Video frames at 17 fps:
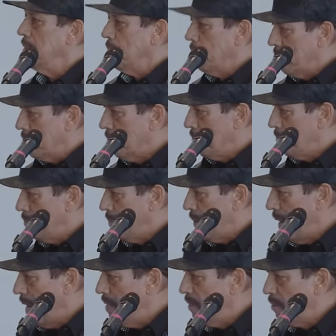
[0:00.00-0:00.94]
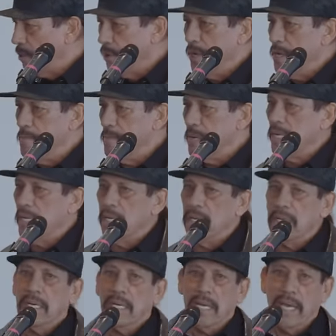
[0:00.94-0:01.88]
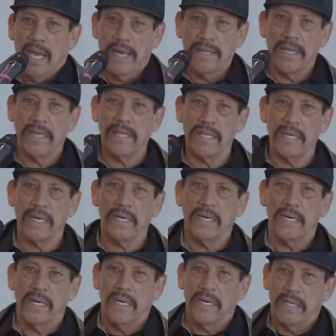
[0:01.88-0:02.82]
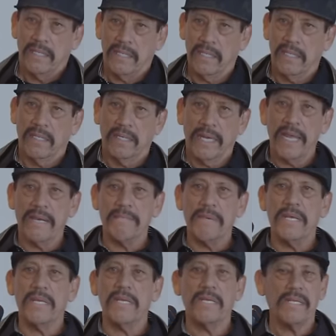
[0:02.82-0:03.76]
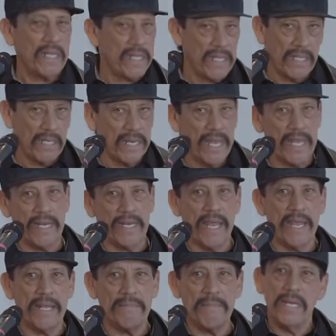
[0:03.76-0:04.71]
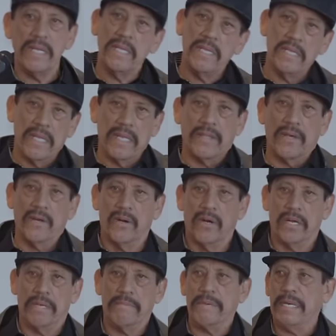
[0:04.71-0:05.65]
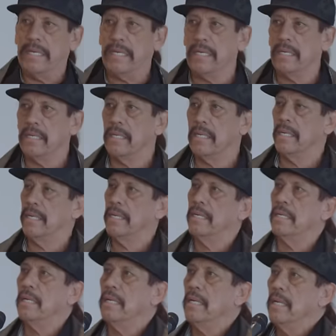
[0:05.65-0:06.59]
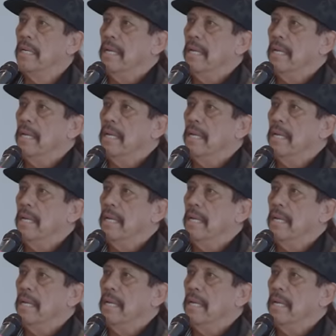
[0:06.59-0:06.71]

Went to 8:30 meeting, and then the late meeting, then the late meeting, then the early meeting, you know,